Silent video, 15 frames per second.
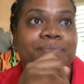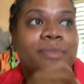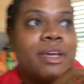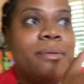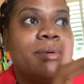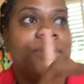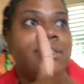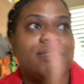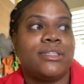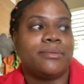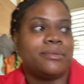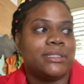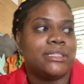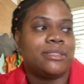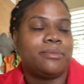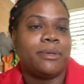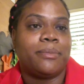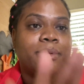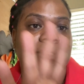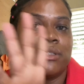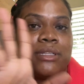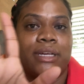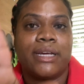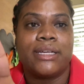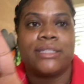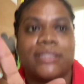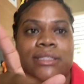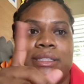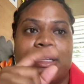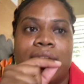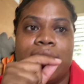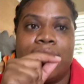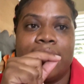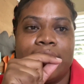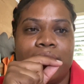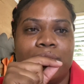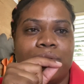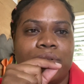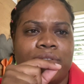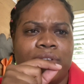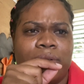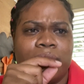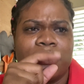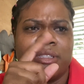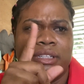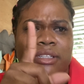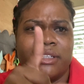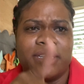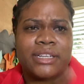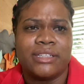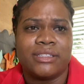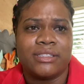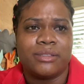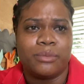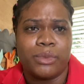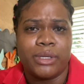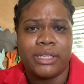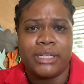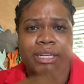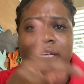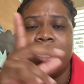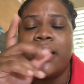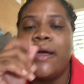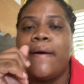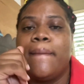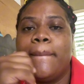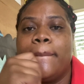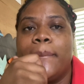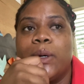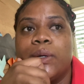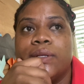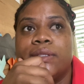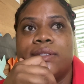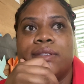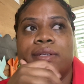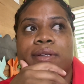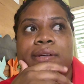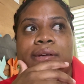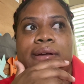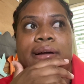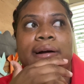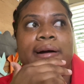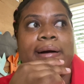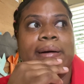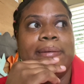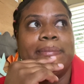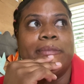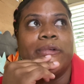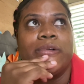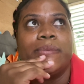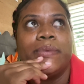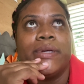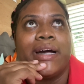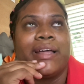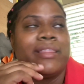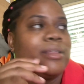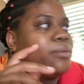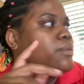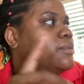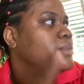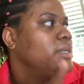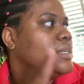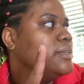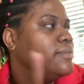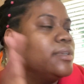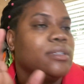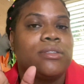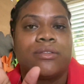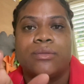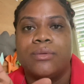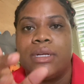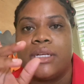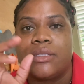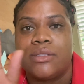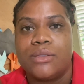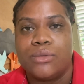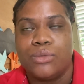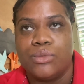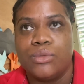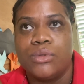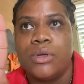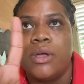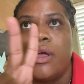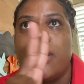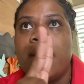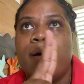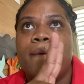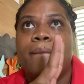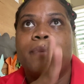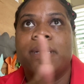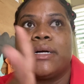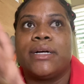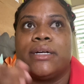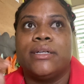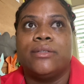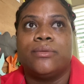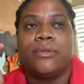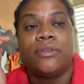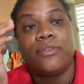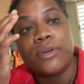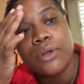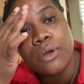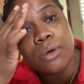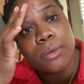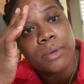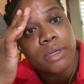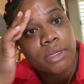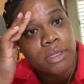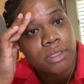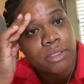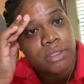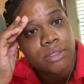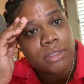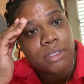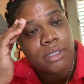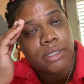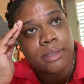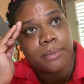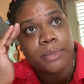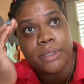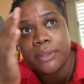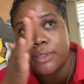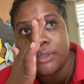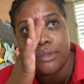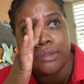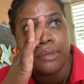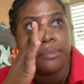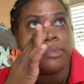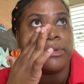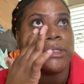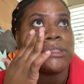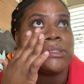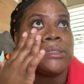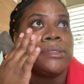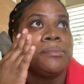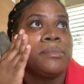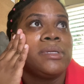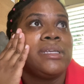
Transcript: I'm gonna staple these papers. So guys, I don't know if I was telling you guys this morning, but um we'll be, I think we'll be leaving school at two because one of our co-workers, um we're going to support him.